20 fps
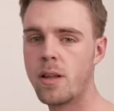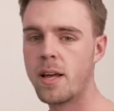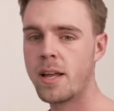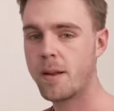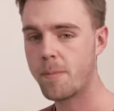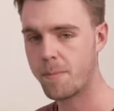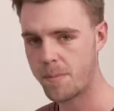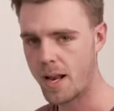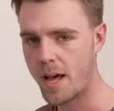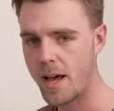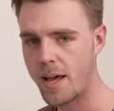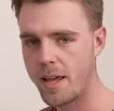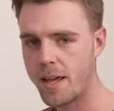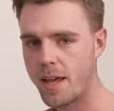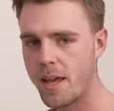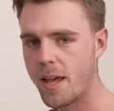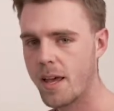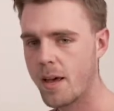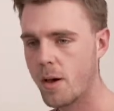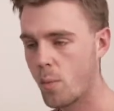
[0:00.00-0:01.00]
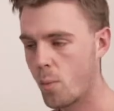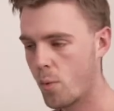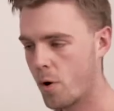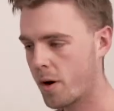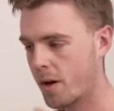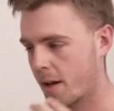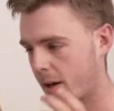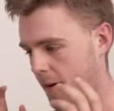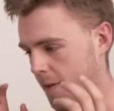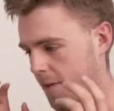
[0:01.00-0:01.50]
and apply
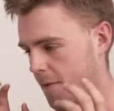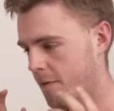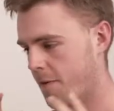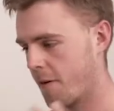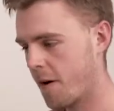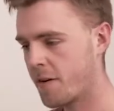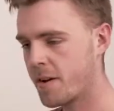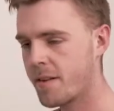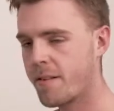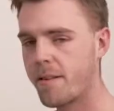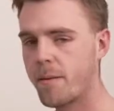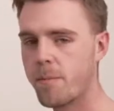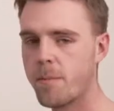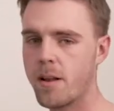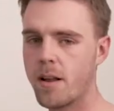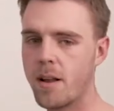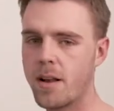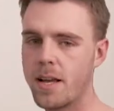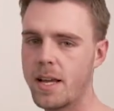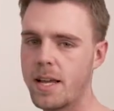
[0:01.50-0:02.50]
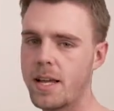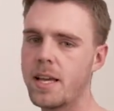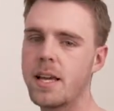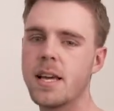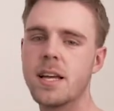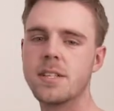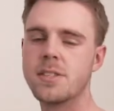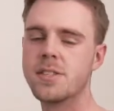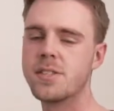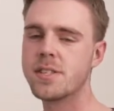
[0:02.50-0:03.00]
work very similarly,
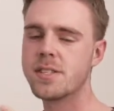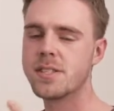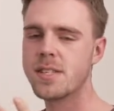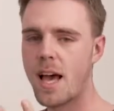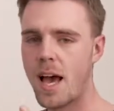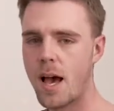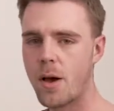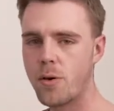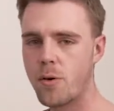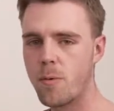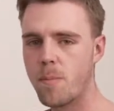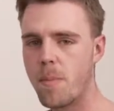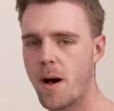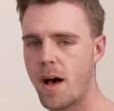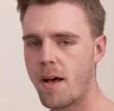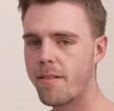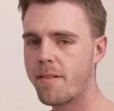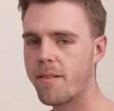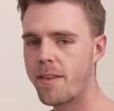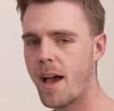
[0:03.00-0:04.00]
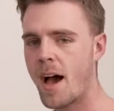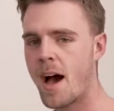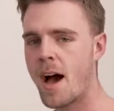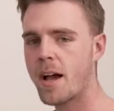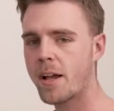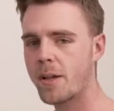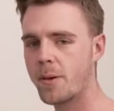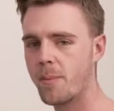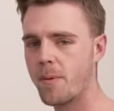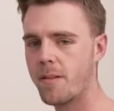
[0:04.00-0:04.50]
it's just how you pass the
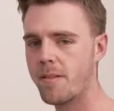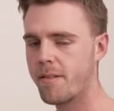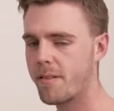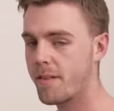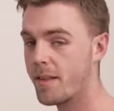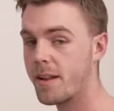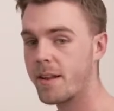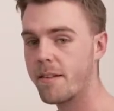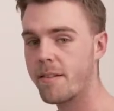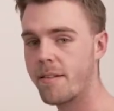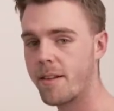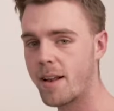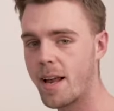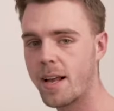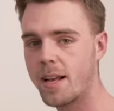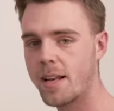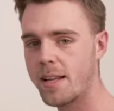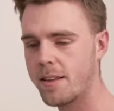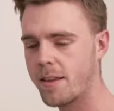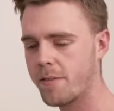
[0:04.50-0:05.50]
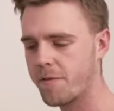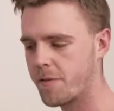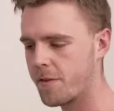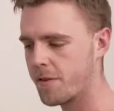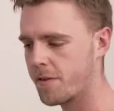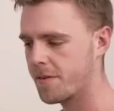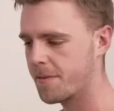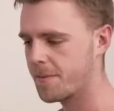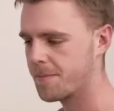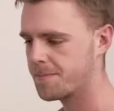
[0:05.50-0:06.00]
arguments that is slightly
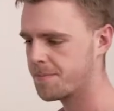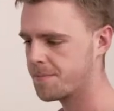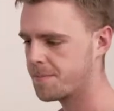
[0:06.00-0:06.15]
different.